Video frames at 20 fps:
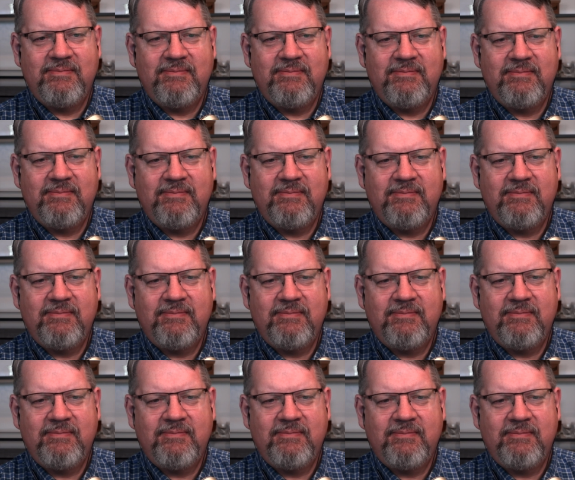
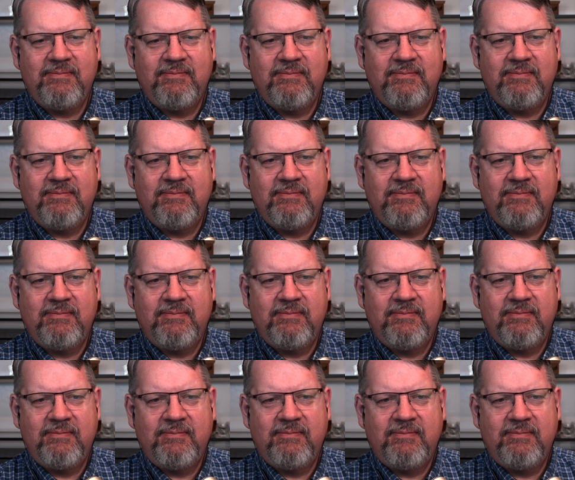
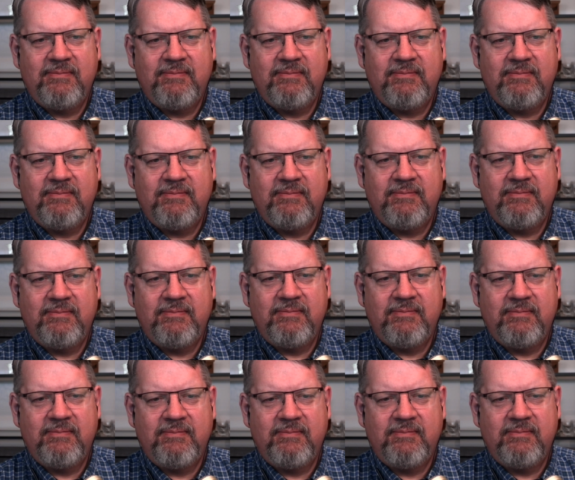
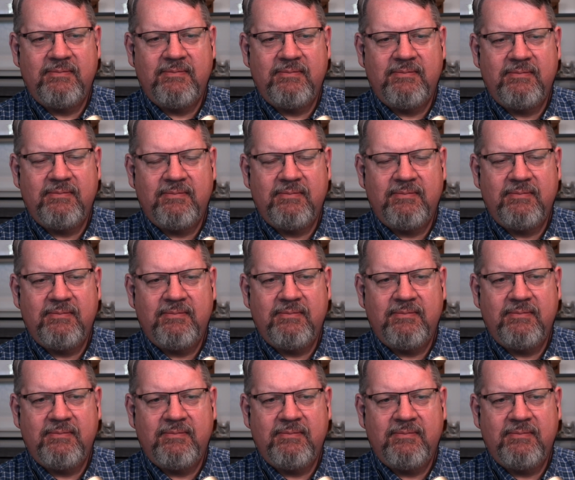
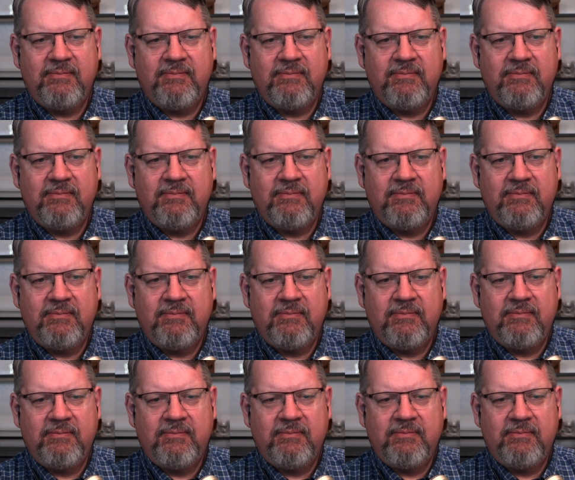
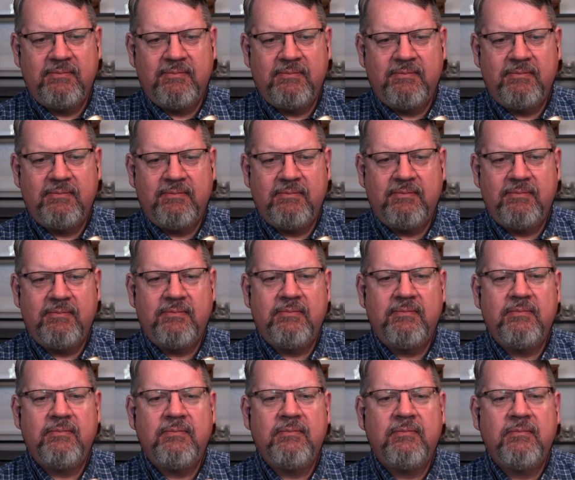
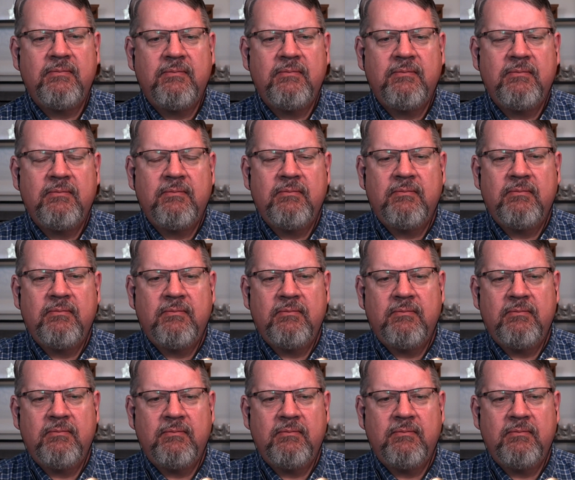[no speech]